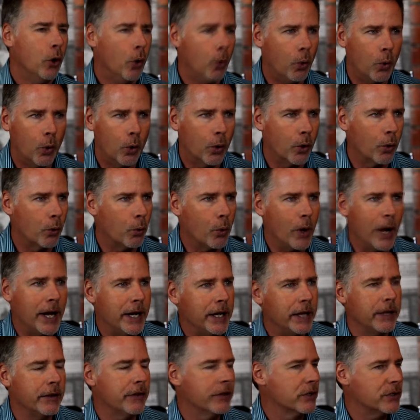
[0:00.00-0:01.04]
or
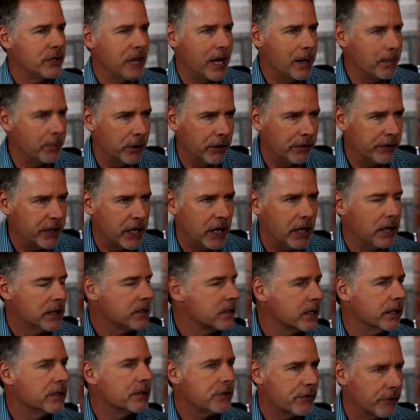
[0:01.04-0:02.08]
writing the table of
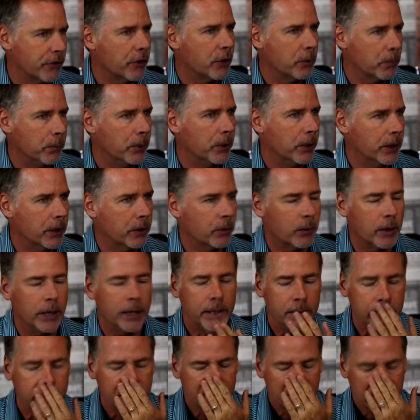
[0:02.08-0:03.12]
contents for their book,
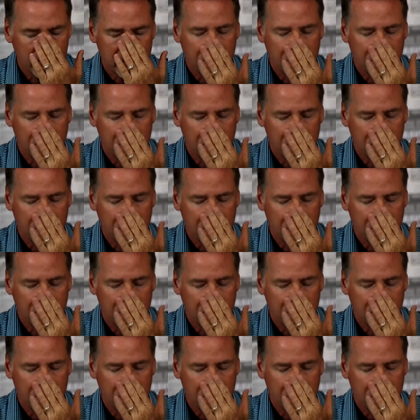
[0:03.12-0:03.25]
right?